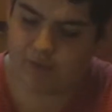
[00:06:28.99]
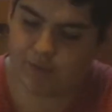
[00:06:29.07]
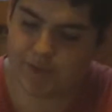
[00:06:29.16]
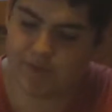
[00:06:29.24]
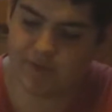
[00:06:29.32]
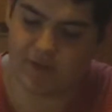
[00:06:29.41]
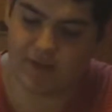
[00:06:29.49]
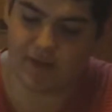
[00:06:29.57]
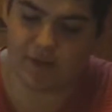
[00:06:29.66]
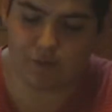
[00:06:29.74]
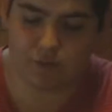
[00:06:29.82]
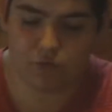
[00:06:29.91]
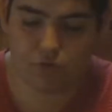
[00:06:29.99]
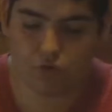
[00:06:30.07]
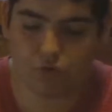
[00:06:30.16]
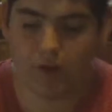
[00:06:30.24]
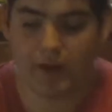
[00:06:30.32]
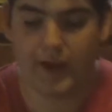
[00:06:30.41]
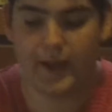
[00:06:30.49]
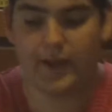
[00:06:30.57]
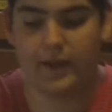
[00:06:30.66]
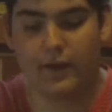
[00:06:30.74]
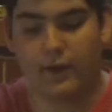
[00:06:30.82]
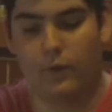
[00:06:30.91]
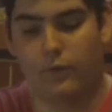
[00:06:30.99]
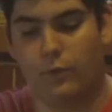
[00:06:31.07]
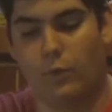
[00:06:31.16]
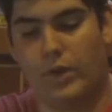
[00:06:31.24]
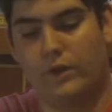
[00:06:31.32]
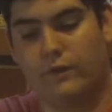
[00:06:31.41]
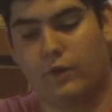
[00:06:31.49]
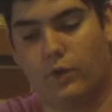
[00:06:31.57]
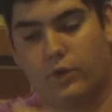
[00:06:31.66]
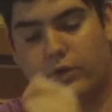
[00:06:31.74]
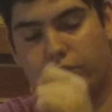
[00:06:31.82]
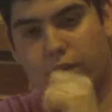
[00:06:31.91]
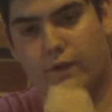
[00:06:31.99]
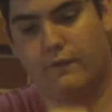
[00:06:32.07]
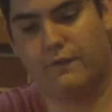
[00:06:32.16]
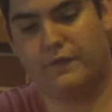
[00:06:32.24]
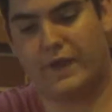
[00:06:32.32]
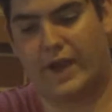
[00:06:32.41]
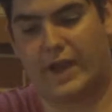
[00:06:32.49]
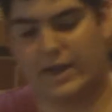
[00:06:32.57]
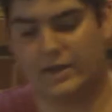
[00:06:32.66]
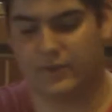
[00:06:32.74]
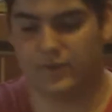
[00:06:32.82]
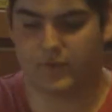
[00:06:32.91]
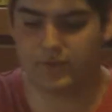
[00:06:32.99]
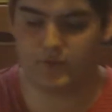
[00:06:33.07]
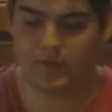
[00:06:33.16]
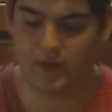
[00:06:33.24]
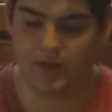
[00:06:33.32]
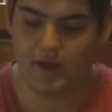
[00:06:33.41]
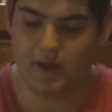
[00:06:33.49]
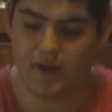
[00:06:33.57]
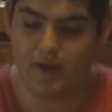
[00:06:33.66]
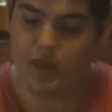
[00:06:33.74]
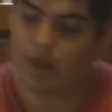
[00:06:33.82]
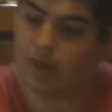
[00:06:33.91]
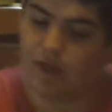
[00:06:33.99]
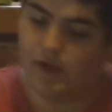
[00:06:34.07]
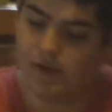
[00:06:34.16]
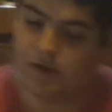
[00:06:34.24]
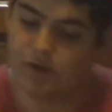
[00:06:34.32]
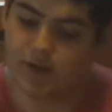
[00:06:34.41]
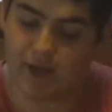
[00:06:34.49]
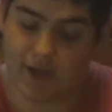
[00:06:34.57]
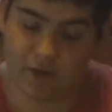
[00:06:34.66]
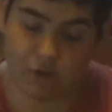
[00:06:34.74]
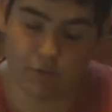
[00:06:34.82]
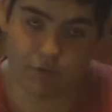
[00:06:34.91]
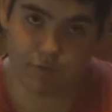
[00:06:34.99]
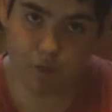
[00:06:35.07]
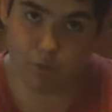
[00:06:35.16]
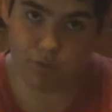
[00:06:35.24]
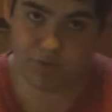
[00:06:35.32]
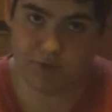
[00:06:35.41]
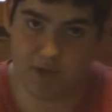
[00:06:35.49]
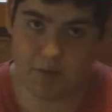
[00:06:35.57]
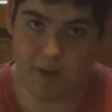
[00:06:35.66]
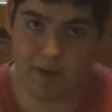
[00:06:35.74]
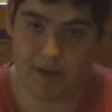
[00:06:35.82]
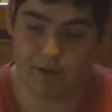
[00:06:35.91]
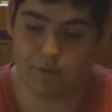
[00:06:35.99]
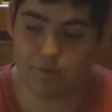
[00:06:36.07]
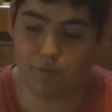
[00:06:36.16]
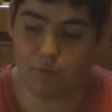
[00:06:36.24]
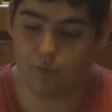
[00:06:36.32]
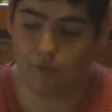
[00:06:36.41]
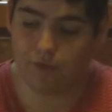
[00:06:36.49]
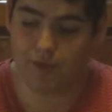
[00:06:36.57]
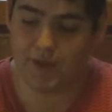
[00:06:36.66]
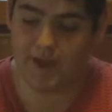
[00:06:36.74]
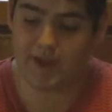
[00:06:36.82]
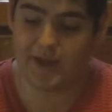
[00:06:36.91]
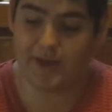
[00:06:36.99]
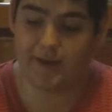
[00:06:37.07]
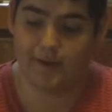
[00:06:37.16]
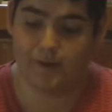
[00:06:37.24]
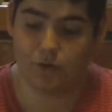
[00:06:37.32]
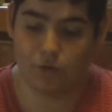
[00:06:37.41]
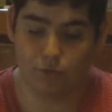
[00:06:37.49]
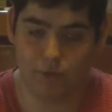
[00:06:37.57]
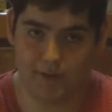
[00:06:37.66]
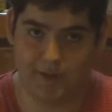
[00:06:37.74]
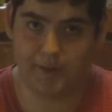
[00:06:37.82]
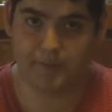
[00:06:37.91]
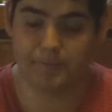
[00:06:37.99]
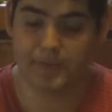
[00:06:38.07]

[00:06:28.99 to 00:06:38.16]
as we can see here, the Tri-Windforce fans. You cannot fault Gigabyte for their cooling.